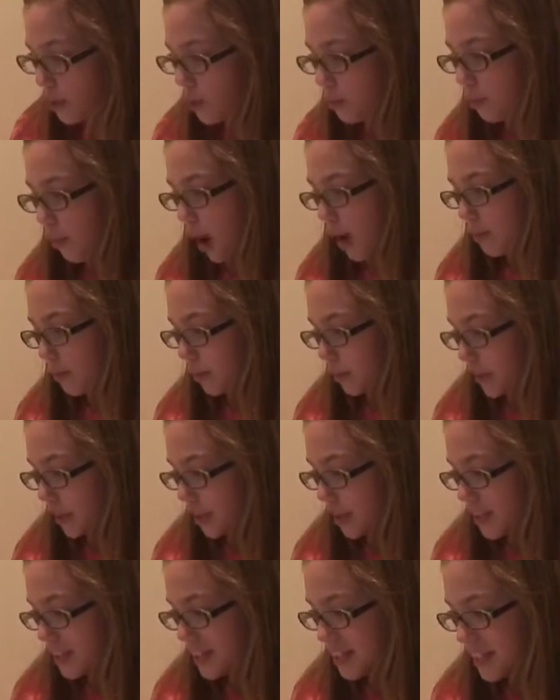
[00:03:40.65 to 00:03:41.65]
you probably
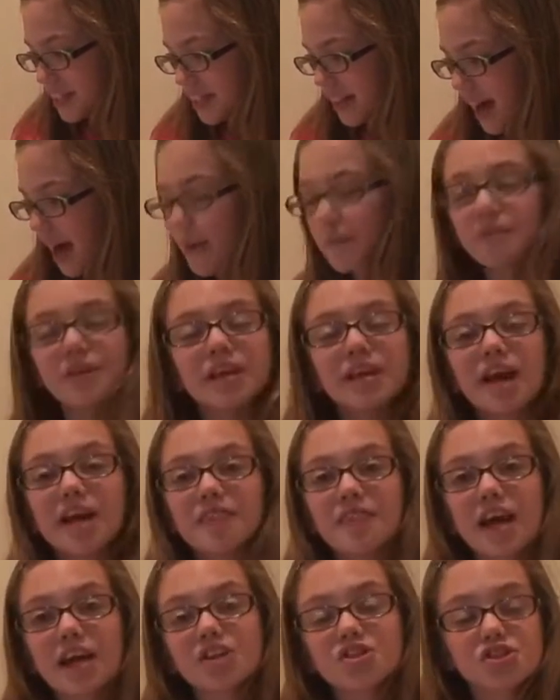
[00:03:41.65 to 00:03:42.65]
could see that,
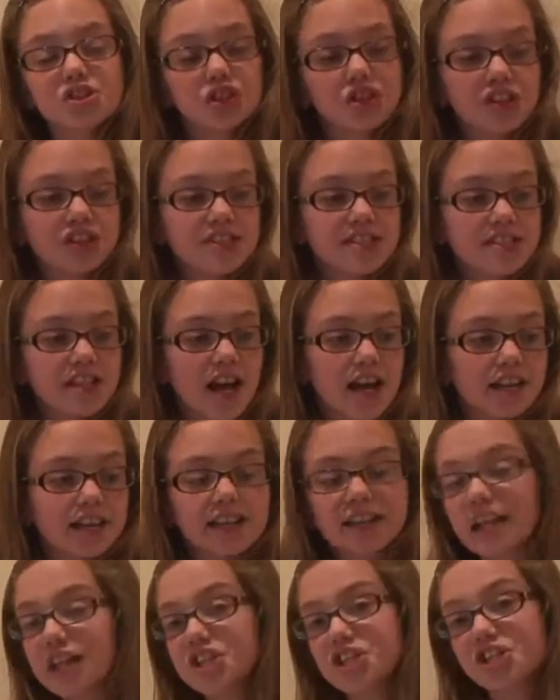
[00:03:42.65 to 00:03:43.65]
and that is a good sign
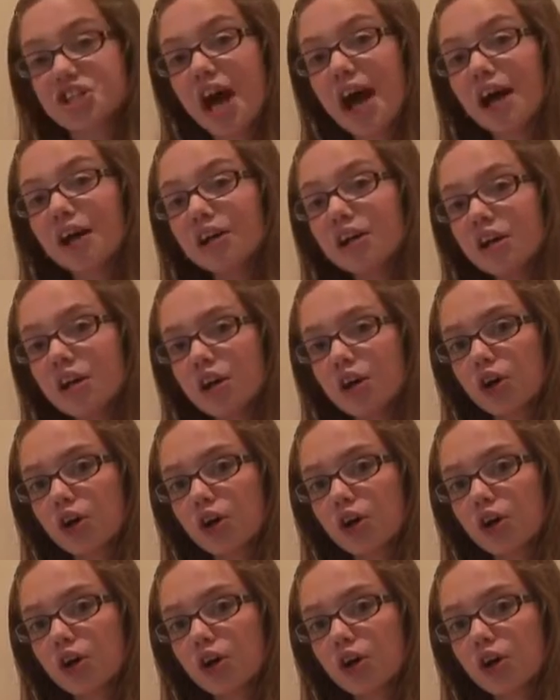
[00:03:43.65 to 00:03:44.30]
that they shall